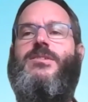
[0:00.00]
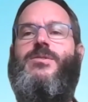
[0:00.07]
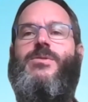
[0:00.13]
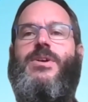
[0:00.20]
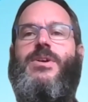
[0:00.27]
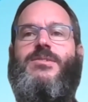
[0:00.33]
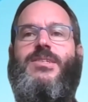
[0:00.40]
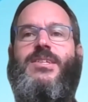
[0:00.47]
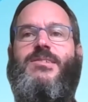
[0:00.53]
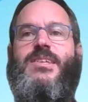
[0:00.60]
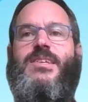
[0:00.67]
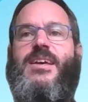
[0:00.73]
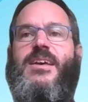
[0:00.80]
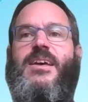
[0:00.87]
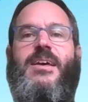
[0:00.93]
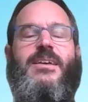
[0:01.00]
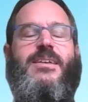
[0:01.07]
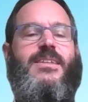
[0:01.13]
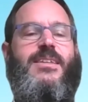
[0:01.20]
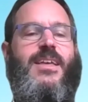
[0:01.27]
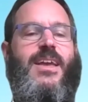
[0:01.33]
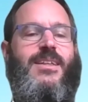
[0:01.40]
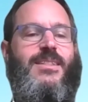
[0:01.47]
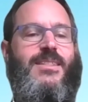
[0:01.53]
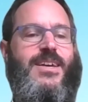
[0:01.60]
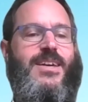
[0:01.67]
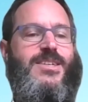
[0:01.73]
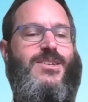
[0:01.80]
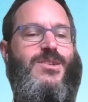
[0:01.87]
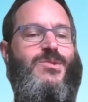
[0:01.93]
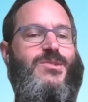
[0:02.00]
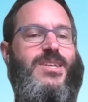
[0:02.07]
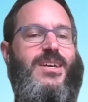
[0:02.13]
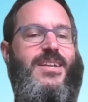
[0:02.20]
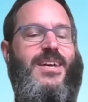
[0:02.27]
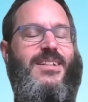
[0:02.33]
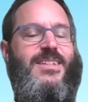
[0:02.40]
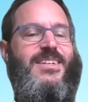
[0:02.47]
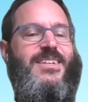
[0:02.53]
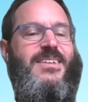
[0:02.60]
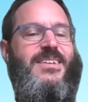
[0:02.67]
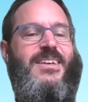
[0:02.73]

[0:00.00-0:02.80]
crisis. And like you said, Hala,